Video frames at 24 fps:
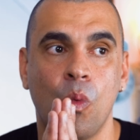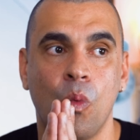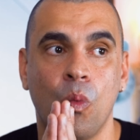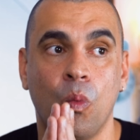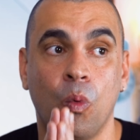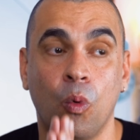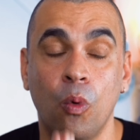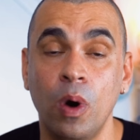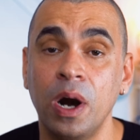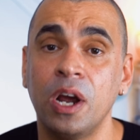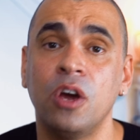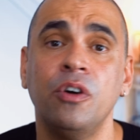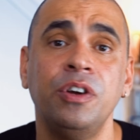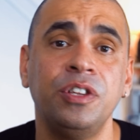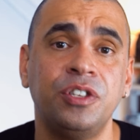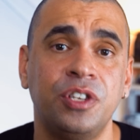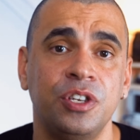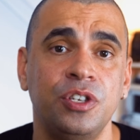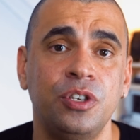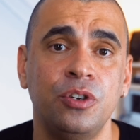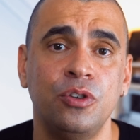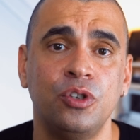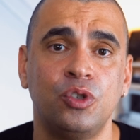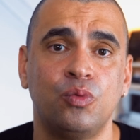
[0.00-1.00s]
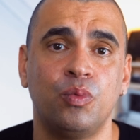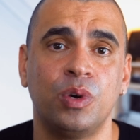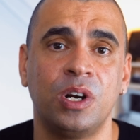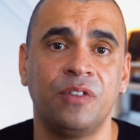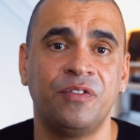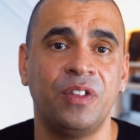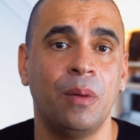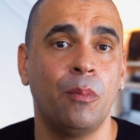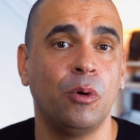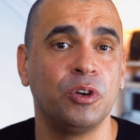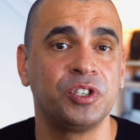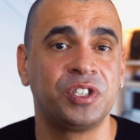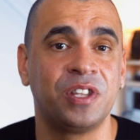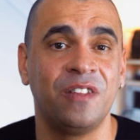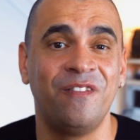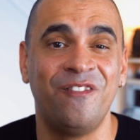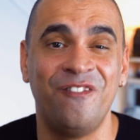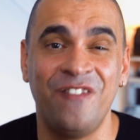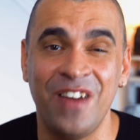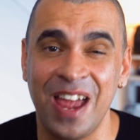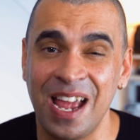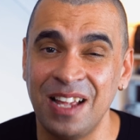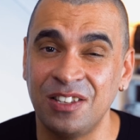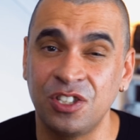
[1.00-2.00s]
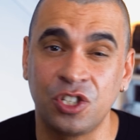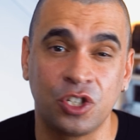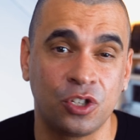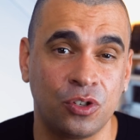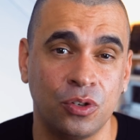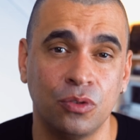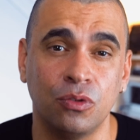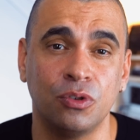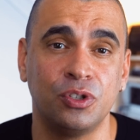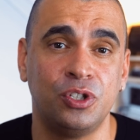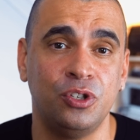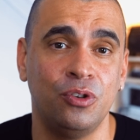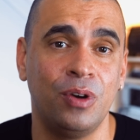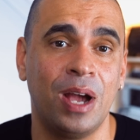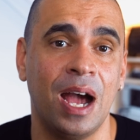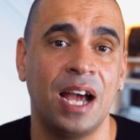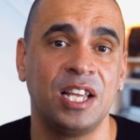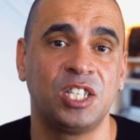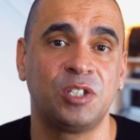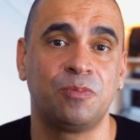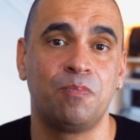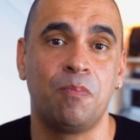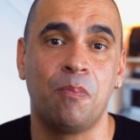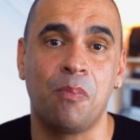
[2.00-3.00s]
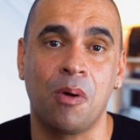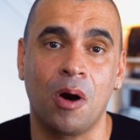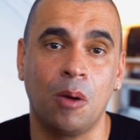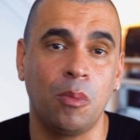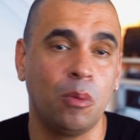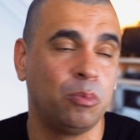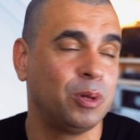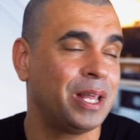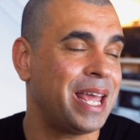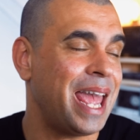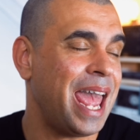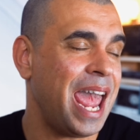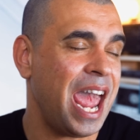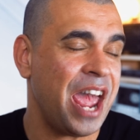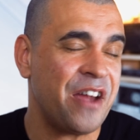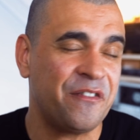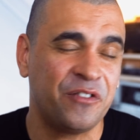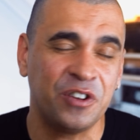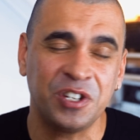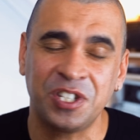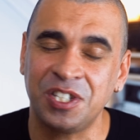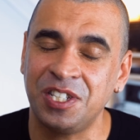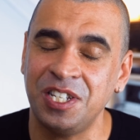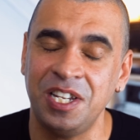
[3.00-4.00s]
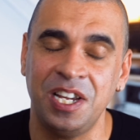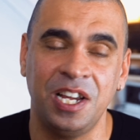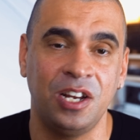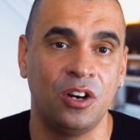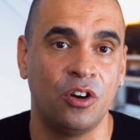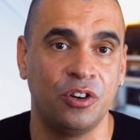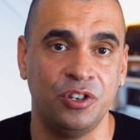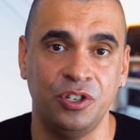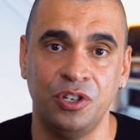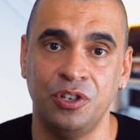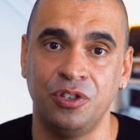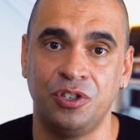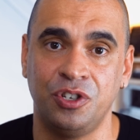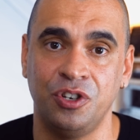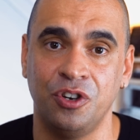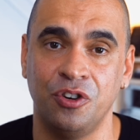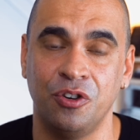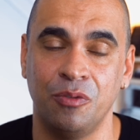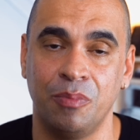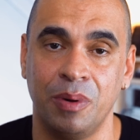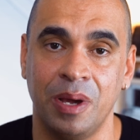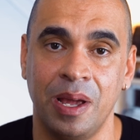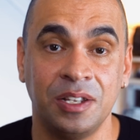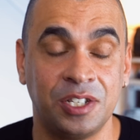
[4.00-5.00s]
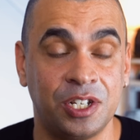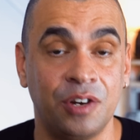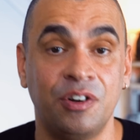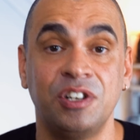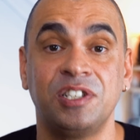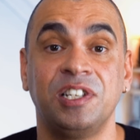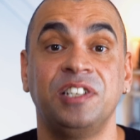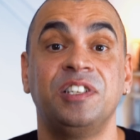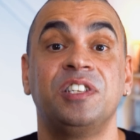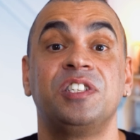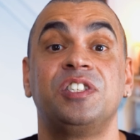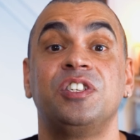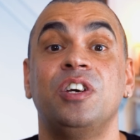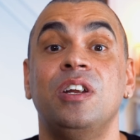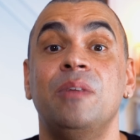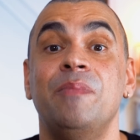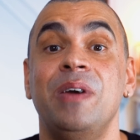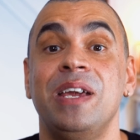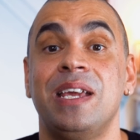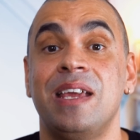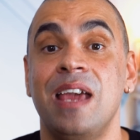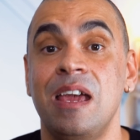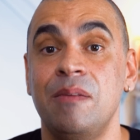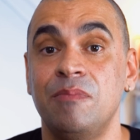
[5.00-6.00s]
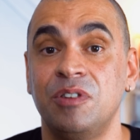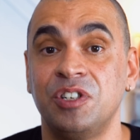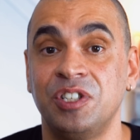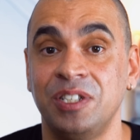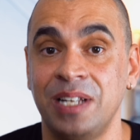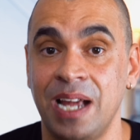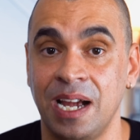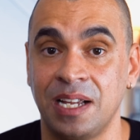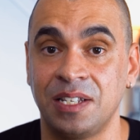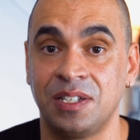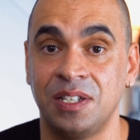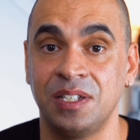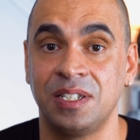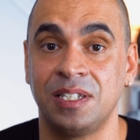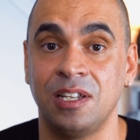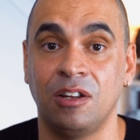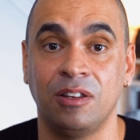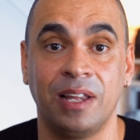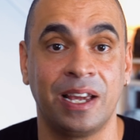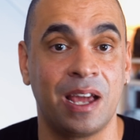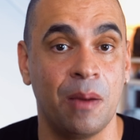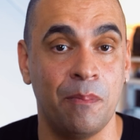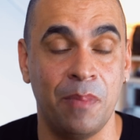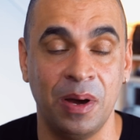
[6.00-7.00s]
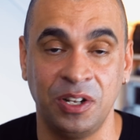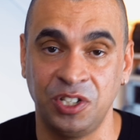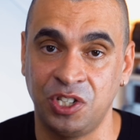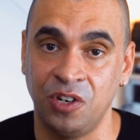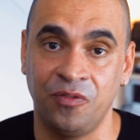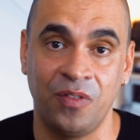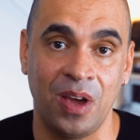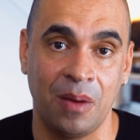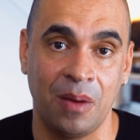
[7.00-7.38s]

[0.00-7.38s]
We're going to use one of the most advanced tools you guys probably ever seen on YouTube. Seriously, this is going to make Gamers Nexus sound like a bunch of